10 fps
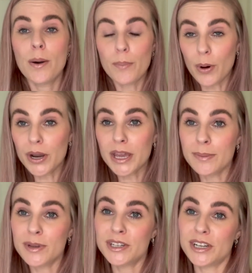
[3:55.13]
body
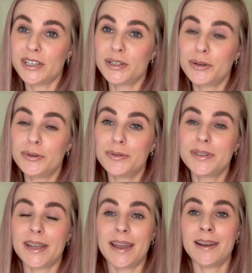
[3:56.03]
image
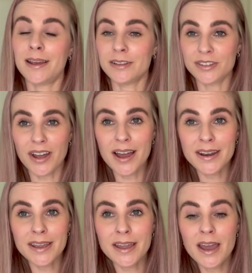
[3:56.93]
issues and
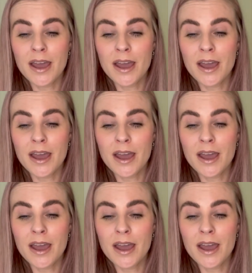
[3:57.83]
anxiety